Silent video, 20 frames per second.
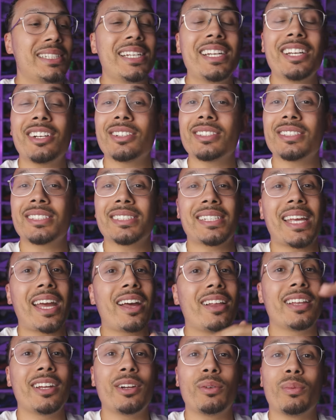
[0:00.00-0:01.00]
sneakers,
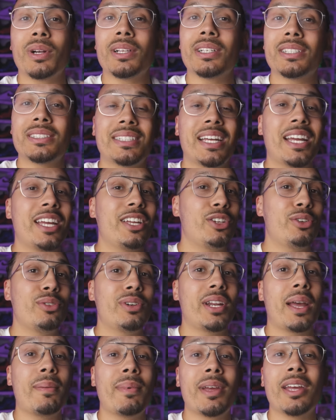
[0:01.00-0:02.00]
scaling, real estate, you
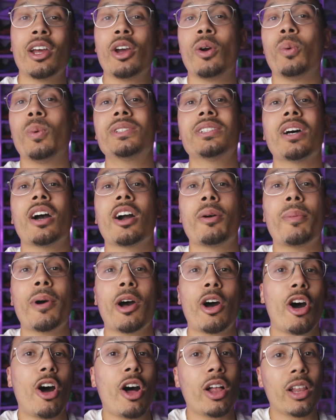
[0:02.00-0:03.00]
name it. We talk
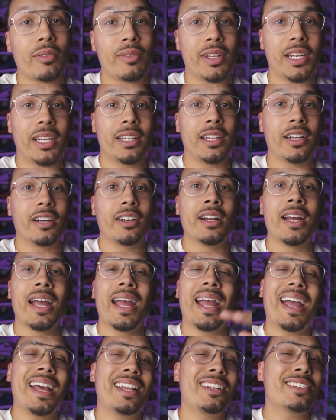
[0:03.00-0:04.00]
about all of it in there.
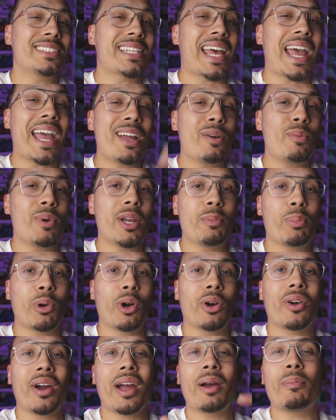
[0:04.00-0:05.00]
And there's an eight week
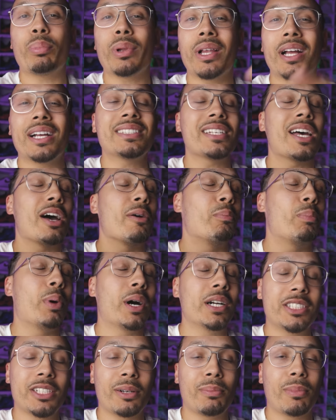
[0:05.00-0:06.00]
program plus a
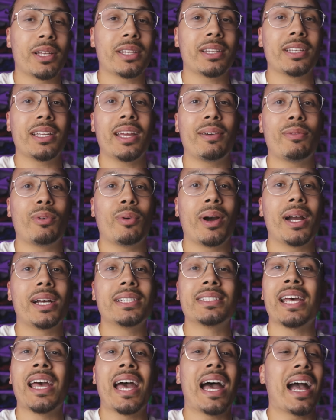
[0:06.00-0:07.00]
bunch of monthly
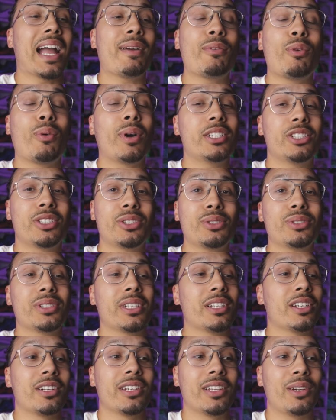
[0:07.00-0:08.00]
giveaways. I give away shoes
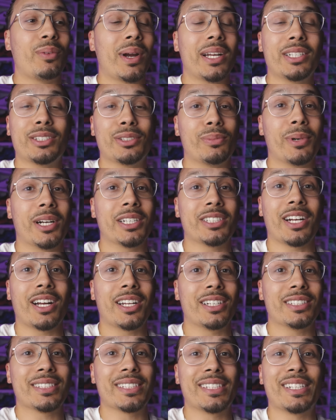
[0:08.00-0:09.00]
literally way too much,
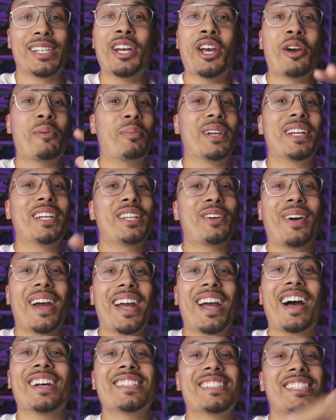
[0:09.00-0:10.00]
honestly. But either
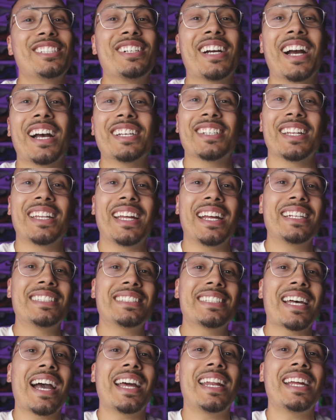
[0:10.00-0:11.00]
way, I'll see you guys on the
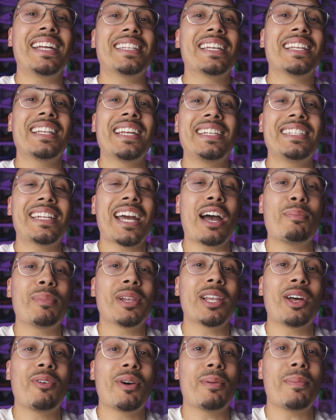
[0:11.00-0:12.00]
inside. Hit the link down
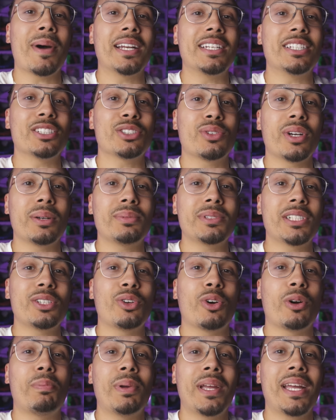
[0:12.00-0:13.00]
below in my description
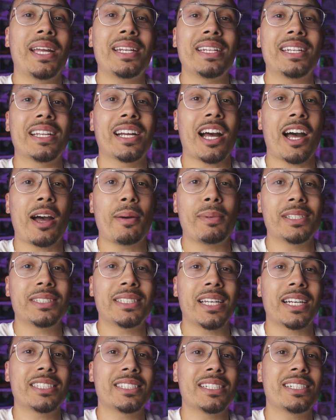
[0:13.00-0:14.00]
or pinned in the comment
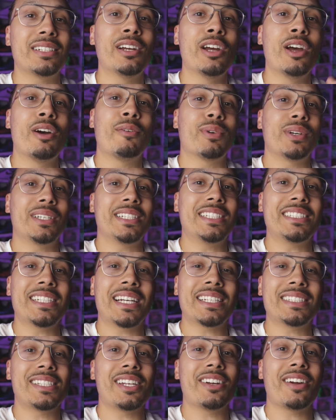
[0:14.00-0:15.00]
section for
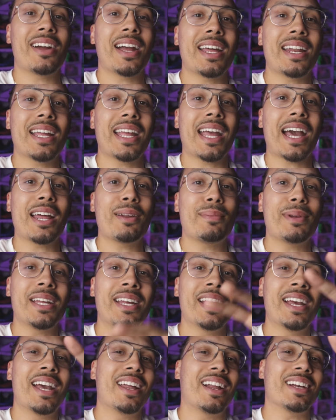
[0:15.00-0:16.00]
DJ Sneakerhead
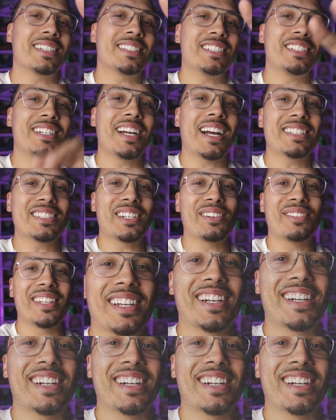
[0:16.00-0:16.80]
Academy. And I'll see you guys over